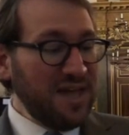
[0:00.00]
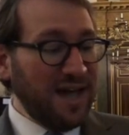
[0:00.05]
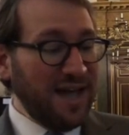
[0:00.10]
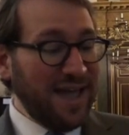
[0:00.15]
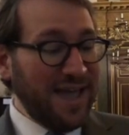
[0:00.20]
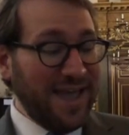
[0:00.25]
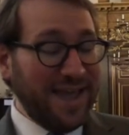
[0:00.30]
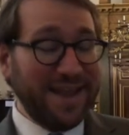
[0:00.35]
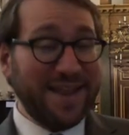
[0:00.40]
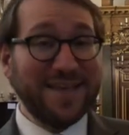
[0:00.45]

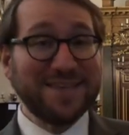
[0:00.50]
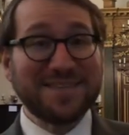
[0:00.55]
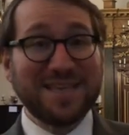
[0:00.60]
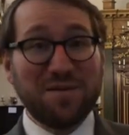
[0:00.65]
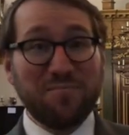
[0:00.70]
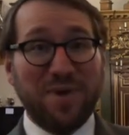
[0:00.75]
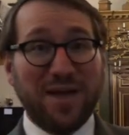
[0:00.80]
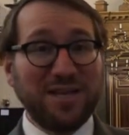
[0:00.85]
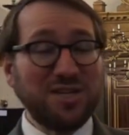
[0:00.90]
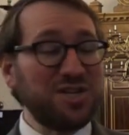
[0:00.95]
And as
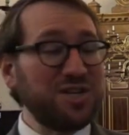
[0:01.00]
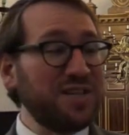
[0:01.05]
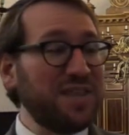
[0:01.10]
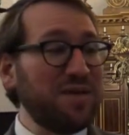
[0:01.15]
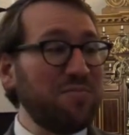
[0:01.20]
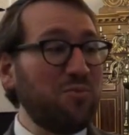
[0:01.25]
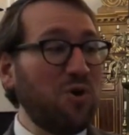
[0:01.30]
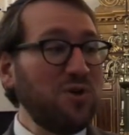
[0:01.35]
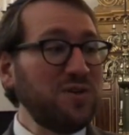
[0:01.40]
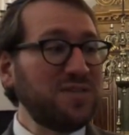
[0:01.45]
I mentioned,
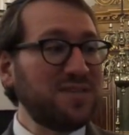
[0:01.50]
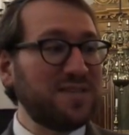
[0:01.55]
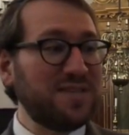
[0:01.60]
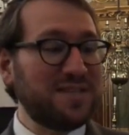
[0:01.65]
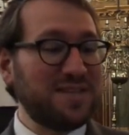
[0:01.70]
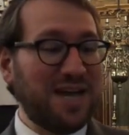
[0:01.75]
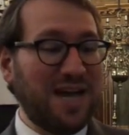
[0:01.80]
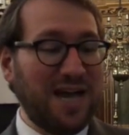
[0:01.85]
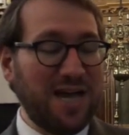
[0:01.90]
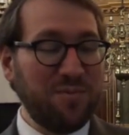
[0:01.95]
that most of the
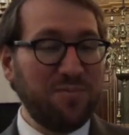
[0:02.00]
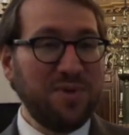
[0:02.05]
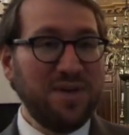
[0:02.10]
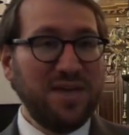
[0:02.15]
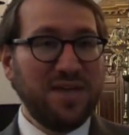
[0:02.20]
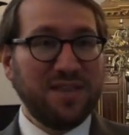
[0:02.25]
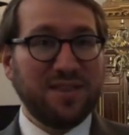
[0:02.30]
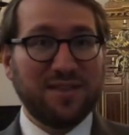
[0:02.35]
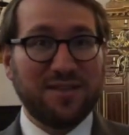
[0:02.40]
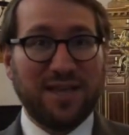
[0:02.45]
time,
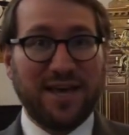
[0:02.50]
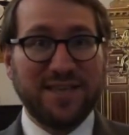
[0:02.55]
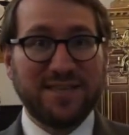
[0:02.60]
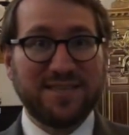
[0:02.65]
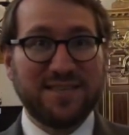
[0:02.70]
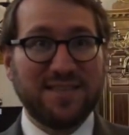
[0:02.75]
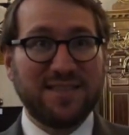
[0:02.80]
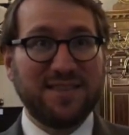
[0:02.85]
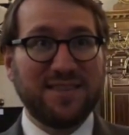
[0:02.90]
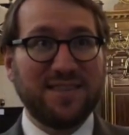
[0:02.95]
the lights
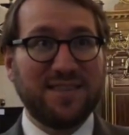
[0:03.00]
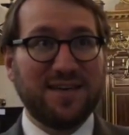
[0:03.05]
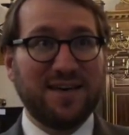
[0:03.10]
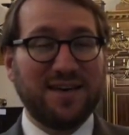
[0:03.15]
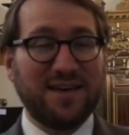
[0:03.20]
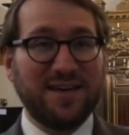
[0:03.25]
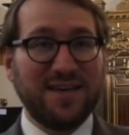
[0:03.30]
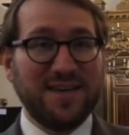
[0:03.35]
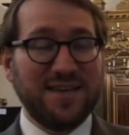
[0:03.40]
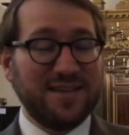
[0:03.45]
in
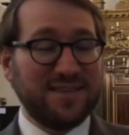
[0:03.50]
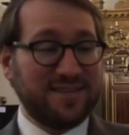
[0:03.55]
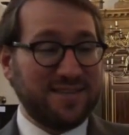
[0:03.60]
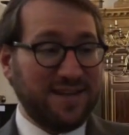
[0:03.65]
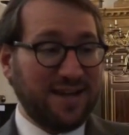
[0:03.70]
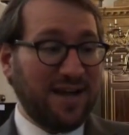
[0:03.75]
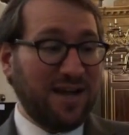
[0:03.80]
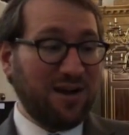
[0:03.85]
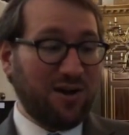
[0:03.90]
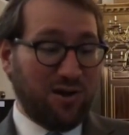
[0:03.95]
the
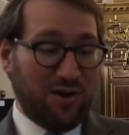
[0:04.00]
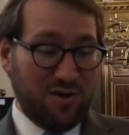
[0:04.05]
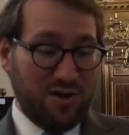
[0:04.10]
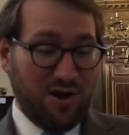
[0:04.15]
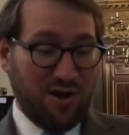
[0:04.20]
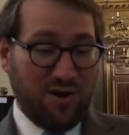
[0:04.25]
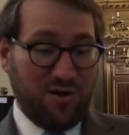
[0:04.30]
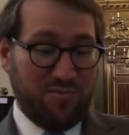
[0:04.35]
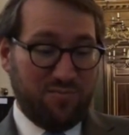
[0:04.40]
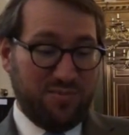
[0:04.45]
synagogue
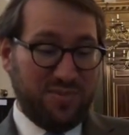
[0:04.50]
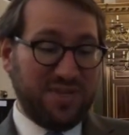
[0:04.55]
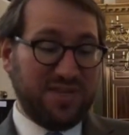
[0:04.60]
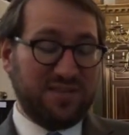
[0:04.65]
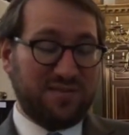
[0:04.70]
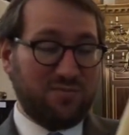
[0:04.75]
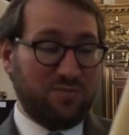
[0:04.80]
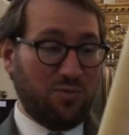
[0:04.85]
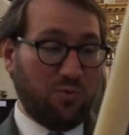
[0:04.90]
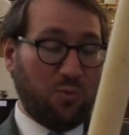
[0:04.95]
are
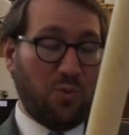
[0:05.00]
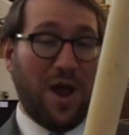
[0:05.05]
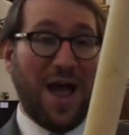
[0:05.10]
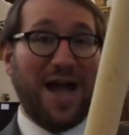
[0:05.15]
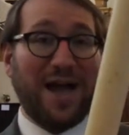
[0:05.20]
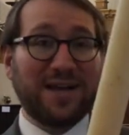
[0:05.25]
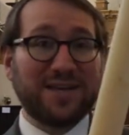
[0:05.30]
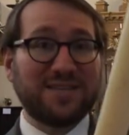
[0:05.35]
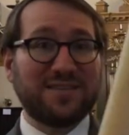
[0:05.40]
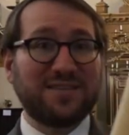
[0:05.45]
these
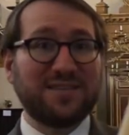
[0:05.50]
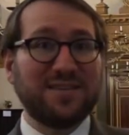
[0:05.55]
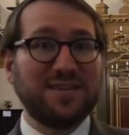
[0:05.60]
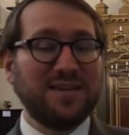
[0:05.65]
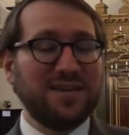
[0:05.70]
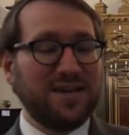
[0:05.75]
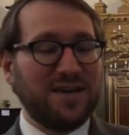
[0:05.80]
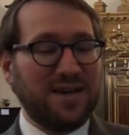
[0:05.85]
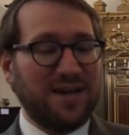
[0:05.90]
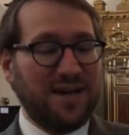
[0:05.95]
wax
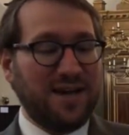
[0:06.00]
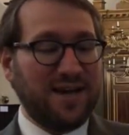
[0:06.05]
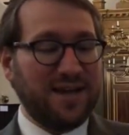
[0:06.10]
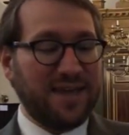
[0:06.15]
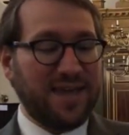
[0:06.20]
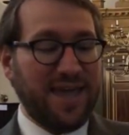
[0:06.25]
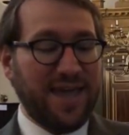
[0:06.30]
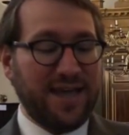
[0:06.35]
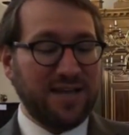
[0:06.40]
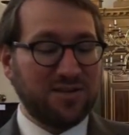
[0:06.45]

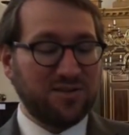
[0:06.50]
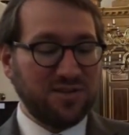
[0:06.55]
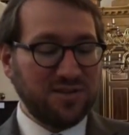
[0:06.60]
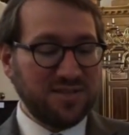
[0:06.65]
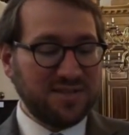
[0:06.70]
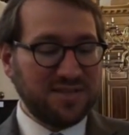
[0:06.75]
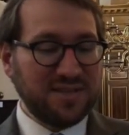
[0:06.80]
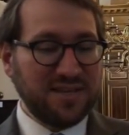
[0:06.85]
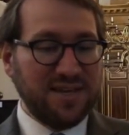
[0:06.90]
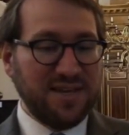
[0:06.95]

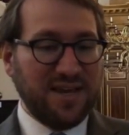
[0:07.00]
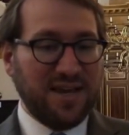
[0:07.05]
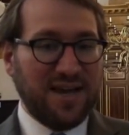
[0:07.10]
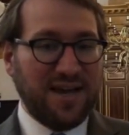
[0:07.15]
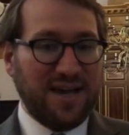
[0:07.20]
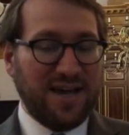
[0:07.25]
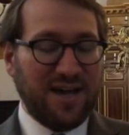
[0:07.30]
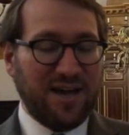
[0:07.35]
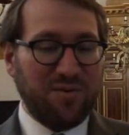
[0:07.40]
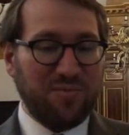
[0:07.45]
candles.
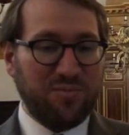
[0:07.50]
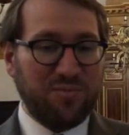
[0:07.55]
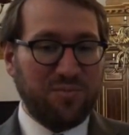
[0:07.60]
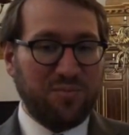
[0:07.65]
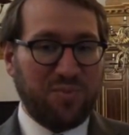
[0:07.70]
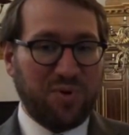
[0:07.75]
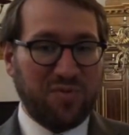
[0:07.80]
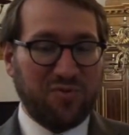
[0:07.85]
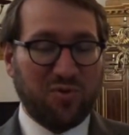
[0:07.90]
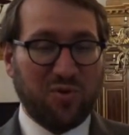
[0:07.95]

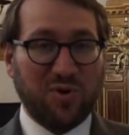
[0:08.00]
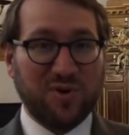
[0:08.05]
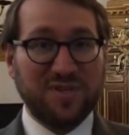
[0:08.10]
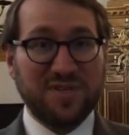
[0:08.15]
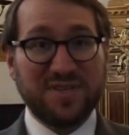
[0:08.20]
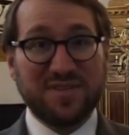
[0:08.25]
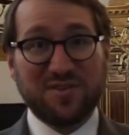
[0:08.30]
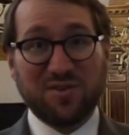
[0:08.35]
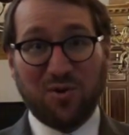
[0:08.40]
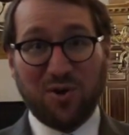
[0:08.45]
But of course,
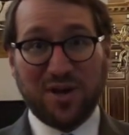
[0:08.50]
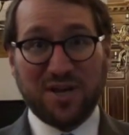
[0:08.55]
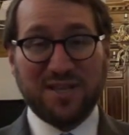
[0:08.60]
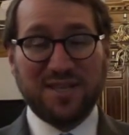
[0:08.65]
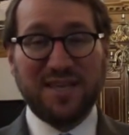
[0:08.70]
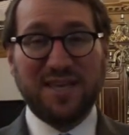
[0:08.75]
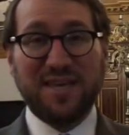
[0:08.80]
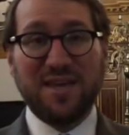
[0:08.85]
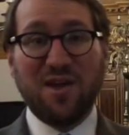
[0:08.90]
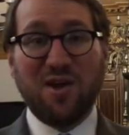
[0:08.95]

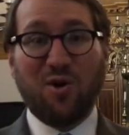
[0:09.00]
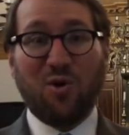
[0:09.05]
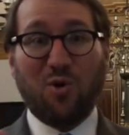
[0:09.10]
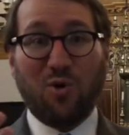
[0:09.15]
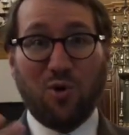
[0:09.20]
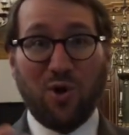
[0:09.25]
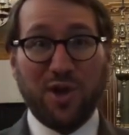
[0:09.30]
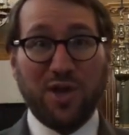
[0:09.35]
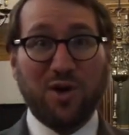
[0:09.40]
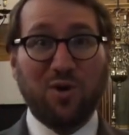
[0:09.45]
historically,
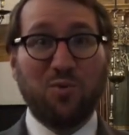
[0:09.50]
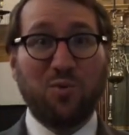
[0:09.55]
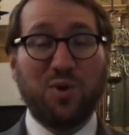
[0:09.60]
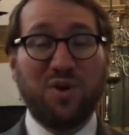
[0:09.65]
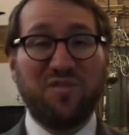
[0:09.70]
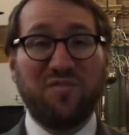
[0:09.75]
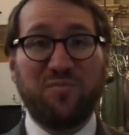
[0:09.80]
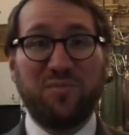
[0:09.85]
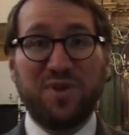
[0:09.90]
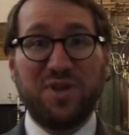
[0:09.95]
oil
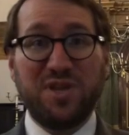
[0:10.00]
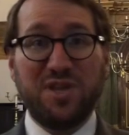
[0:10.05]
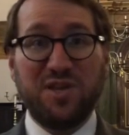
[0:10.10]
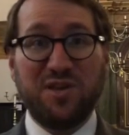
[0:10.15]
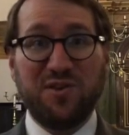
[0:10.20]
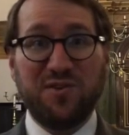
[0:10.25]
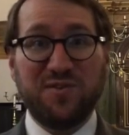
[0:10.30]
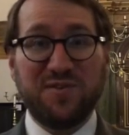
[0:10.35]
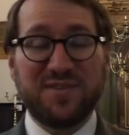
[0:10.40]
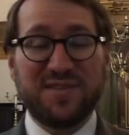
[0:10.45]
would have been
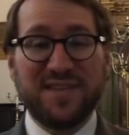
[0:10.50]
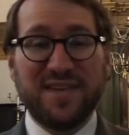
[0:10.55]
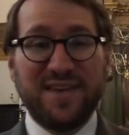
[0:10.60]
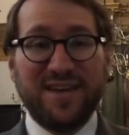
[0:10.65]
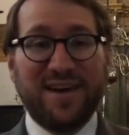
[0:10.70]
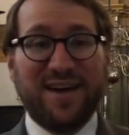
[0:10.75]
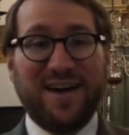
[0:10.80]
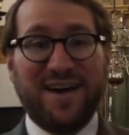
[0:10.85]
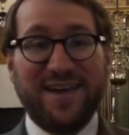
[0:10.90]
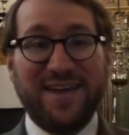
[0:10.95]
used
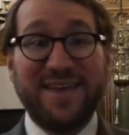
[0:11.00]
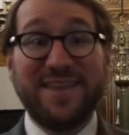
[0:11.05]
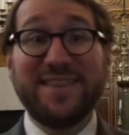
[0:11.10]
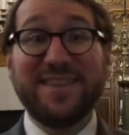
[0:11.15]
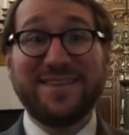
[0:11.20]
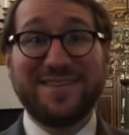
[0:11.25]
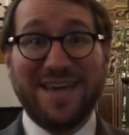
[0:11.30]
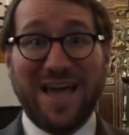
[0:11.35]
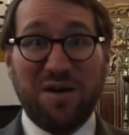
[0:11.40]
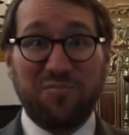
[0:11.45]
in
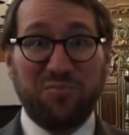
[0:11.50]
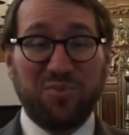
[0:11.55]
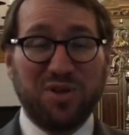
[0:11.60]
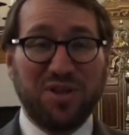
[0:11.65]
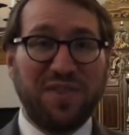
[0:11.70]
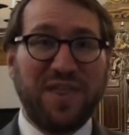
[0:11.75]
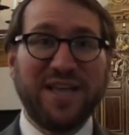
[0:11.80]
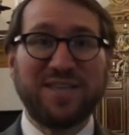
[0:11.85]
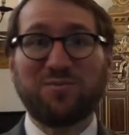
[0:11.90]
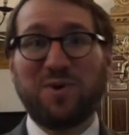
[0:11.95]
the temple.
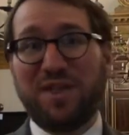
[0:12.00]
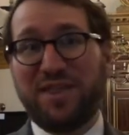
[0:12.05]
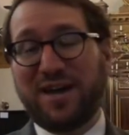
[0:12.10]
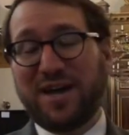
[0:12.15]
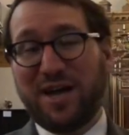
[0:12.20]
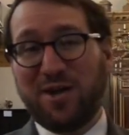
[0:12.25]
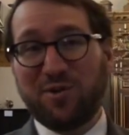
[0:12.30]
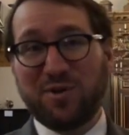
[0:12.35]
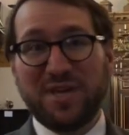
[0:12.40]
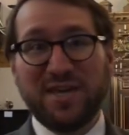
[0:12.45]
And that's why the
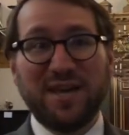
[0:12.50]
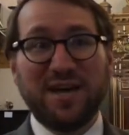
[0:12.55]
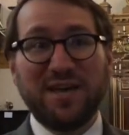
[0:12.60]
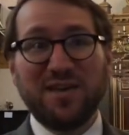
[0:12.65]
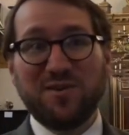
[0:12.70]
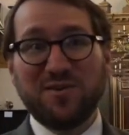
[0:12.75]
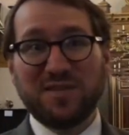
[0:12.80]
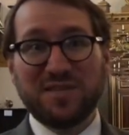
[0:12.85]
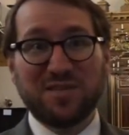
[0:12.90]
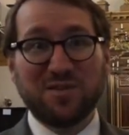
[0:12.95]
Chanukiah
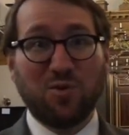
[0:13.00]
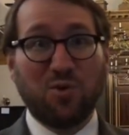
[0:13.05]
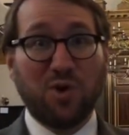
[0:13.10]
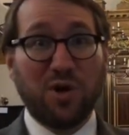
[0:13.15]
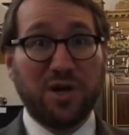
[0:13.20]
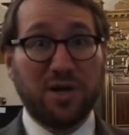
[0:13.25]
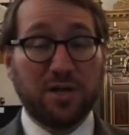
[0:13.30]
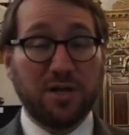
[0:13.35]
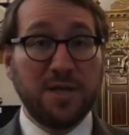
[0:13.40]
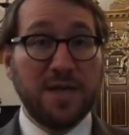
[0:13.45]
uses
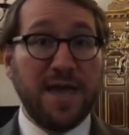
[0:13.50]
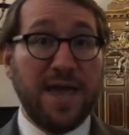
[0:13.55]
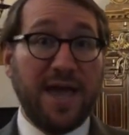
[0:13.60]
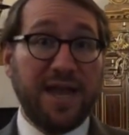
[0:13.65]
oil.